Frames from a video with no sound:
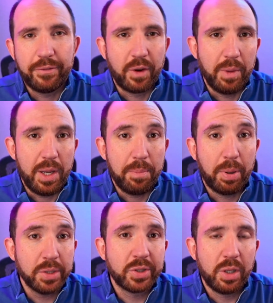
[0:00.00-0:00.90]
From a
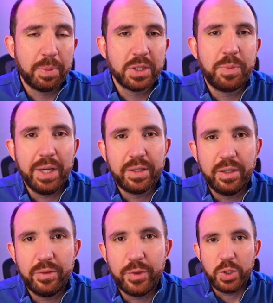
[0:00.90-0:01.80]
personal
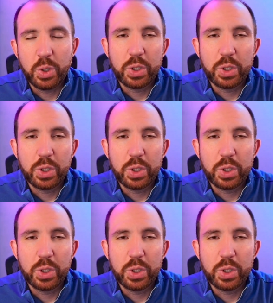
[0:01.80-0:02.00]
perspective, you can